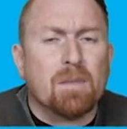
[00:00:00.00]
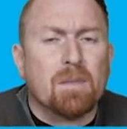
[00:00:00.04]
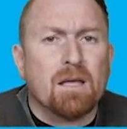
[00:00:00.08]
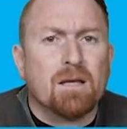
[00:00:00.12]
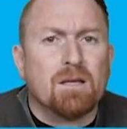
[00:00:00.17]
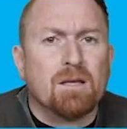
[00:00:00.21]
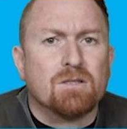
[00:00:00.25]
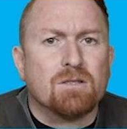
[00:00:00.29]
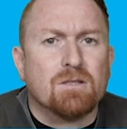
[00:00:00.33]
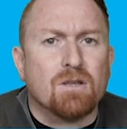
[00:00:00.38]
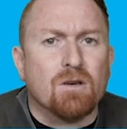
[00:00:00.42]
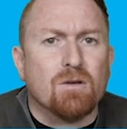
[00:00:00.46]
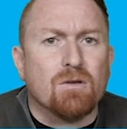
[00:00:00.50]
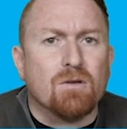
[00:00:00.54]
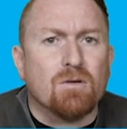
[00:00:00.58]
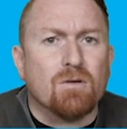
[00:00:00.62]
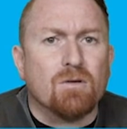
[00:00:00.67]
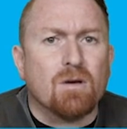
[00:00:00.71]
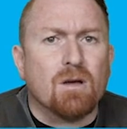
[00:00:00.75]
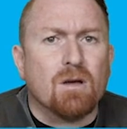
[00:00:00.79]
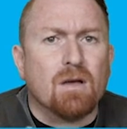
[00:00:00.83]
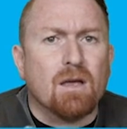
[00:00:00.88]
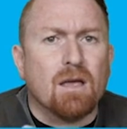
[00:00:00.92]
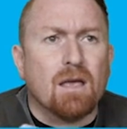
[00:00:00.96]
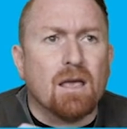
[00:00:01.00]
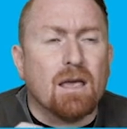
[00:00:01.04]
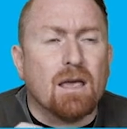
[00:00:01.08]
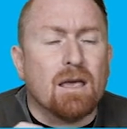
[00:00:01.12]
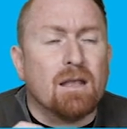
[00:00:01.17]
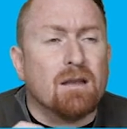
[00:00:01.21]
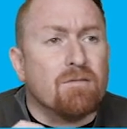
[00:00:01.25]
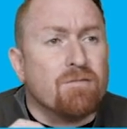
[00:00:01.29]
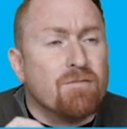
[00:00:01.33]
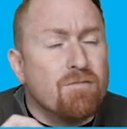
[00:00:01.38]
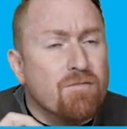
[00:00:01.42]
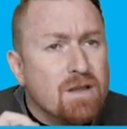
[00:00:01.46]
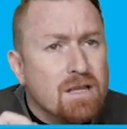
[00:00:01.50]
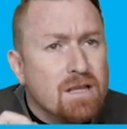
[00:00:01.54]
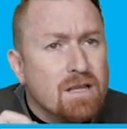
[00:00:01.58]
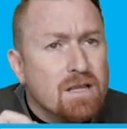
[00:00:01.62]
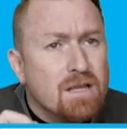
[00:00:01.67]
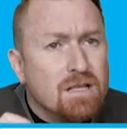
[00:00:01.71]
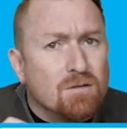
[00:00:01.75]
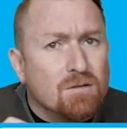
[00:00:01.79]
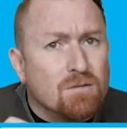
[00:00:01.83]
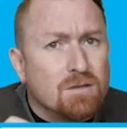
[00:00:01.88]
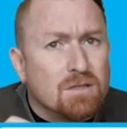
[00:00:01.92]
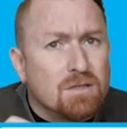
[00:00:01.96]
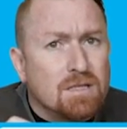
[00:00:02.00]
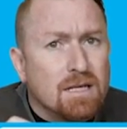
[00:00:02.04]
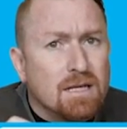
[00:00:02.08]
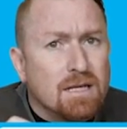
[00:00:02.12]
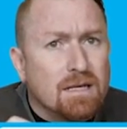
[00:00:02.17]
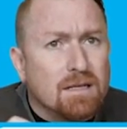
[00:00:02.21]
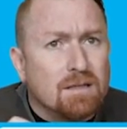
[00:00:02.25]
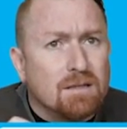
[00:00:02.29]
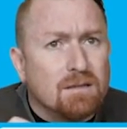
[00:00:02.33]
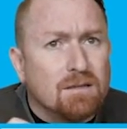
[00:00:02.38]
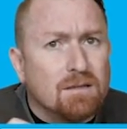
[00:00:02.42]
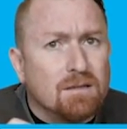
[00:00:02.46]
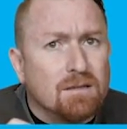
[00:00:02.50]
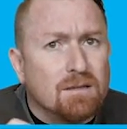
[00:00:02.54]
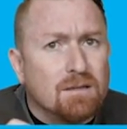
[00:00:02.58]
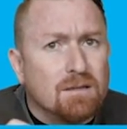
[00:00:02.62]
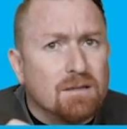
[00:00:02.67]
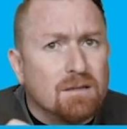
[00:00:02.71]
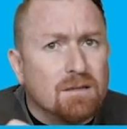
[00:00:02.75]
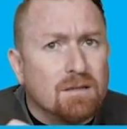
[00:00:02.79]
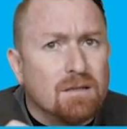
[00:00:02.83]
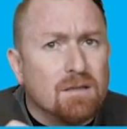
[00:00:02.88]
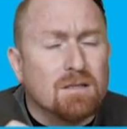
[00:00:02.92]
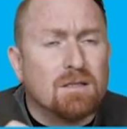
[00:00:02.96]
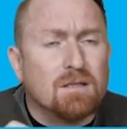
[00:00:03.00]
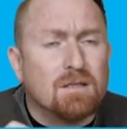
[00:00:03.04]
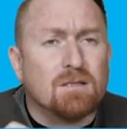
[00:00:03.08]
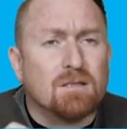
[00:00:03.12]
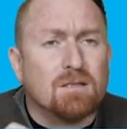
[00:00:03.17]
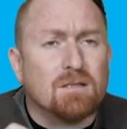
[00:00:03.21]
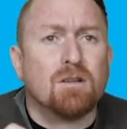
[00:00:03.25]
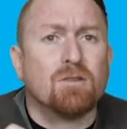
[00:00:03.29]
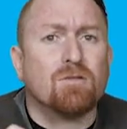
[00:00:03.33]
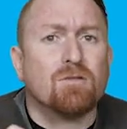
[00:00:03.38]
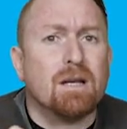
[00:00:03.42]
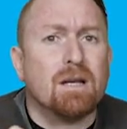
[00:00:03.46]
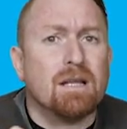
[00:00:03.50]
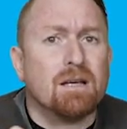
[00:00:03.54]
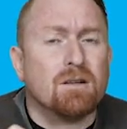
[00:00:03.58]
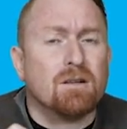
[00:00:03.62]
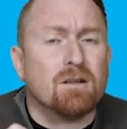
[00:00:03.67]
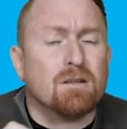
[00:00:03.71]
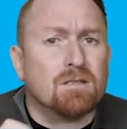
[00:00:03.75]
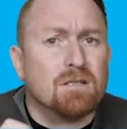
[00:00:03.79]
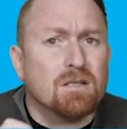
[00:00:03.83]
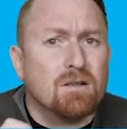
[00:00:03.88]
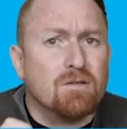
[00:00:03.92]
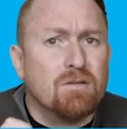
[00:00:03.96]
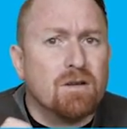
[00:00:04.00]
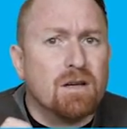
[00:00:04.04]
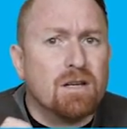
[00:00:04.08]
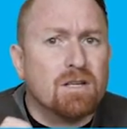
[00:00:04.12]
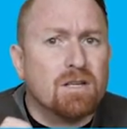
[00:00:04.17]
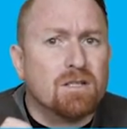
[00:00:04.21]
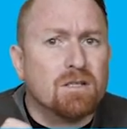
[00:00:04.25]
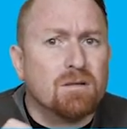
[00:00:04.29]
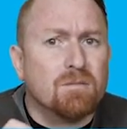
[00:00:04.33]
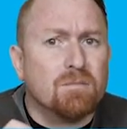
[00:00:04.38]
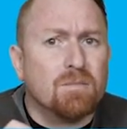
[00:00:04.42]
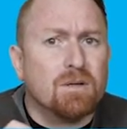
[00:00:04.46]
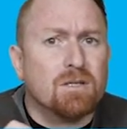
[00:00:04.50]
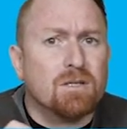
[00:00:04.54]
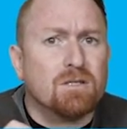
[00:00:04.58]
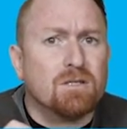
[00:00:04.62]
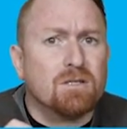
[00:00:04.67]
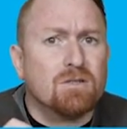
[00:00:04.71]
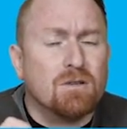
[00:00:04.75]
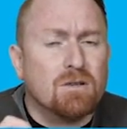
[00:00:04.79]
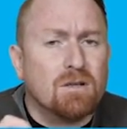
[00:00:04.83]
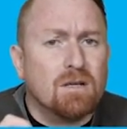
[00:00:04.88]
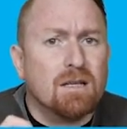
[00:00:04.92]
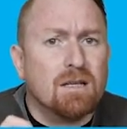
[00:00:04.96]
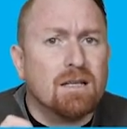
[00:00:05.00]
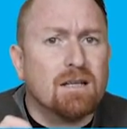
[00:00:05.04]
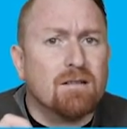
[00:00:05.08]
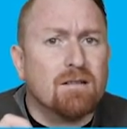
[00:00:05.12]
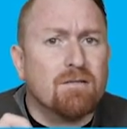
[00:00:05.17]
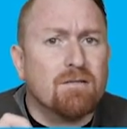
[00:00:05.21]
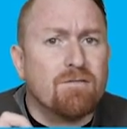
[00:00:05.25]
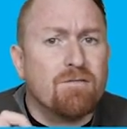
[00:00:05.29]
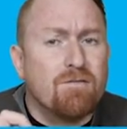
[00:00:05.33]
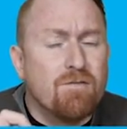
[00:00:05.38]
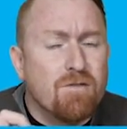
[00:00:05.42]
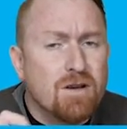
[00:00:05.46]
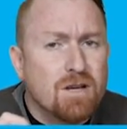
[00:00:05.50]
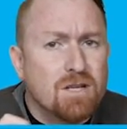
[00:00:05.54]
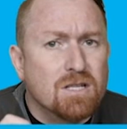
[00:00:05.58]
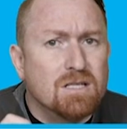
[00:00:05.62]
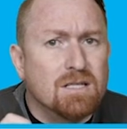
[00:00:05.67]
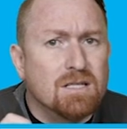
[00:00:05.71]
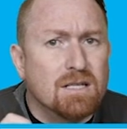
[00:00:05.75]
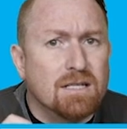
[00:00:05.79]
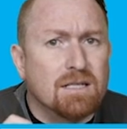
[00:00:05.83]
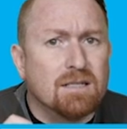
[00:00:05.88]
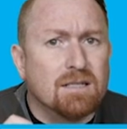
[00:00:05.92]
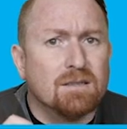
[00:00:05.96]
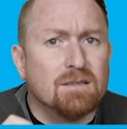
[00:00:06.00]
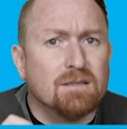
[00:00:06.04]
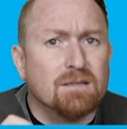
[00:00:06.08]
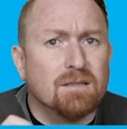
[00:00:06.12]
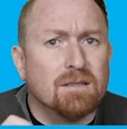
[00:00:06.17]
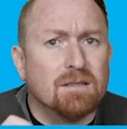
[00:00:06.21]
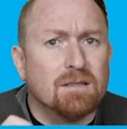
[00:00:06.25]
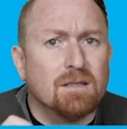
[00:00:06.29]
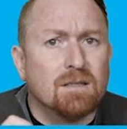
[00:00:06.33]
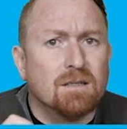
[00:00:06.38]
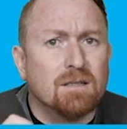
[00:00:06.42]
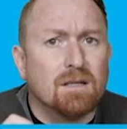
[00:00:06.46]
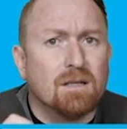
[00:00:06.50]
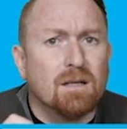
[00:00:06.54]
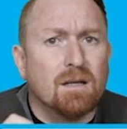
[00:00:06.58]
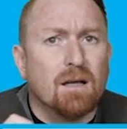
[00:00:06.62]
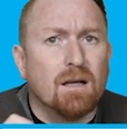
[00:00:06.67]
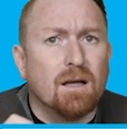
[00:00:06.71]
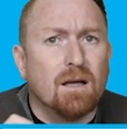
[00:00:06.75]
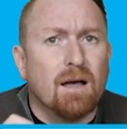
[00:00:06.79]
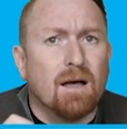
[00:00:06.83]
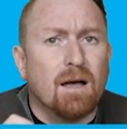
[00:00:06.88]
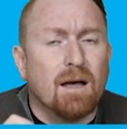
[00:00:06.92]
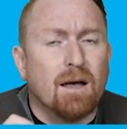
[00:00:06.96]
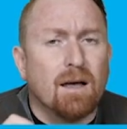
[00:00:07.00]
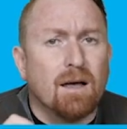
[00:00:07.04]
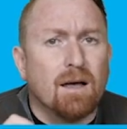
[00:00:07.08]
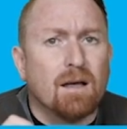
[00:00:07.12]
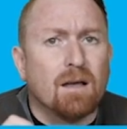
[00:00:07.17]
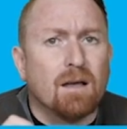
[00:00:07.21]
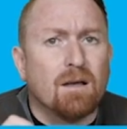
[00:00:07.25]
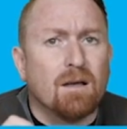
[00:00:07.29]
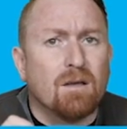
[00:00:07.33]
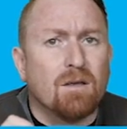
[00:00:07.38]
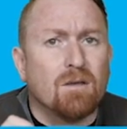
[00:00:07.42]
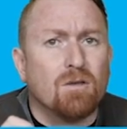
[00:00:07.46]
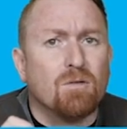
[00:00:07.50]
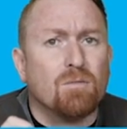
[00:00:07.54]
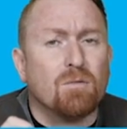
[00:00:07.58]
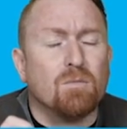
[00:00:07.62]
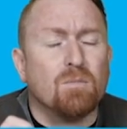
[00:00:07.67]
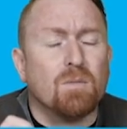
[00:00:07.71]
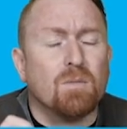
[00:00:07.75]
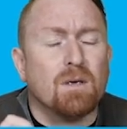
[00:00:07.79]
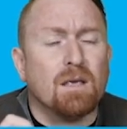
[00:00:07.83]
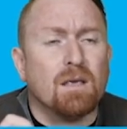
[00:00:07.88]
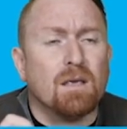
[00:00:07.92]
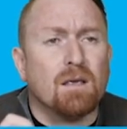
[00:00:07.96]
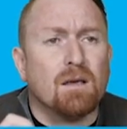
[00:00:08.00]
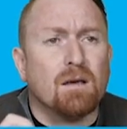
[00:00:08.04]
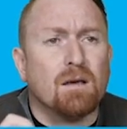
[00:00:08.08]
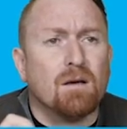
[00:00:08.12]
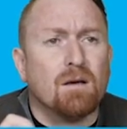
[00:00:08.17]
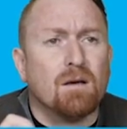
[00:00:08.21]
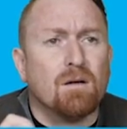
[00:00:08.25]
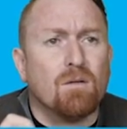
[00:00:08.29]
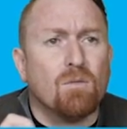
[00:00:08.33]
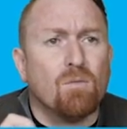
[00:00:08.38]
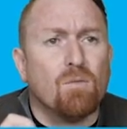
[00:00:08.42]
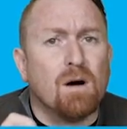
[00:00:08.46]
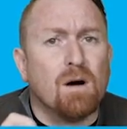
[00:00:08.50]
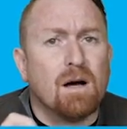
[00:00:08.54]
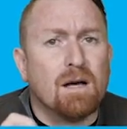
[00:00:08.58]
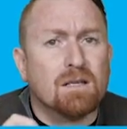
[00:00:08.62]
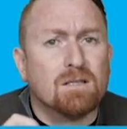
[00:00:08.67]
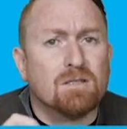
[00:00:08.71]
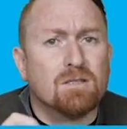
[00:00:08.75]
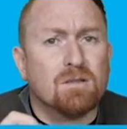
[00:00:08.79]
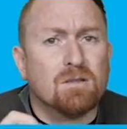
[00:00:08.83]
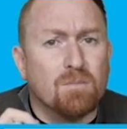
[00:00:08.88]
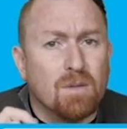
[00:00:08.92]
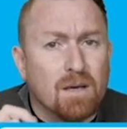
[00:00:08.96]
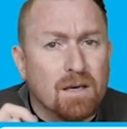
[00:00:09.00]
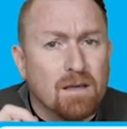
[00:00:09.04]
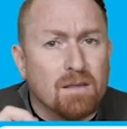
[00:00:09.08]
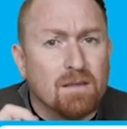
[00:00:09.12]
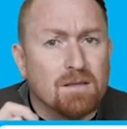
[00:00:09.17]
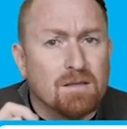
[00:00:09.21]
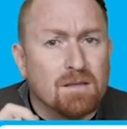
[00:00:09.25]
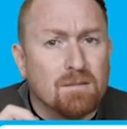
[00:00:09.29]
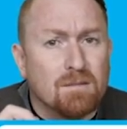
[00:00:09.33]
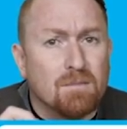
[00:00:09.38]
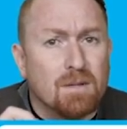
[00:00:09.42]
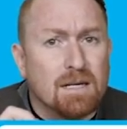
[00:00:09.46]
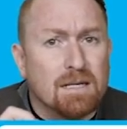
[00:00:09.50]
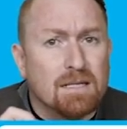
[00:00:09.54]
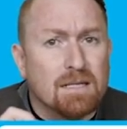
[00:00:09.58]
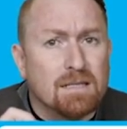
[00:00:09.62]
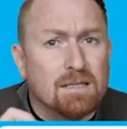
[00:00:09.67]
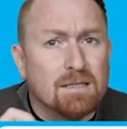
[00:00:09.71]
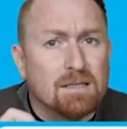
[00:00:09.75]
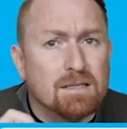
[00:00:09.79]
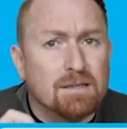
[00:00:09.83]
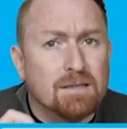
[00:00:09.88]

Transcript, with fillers: So in a freeze-all cycle, this is not really a consideration, but certainly in a fresh cycle, uh, you would be wise to bear this in mind.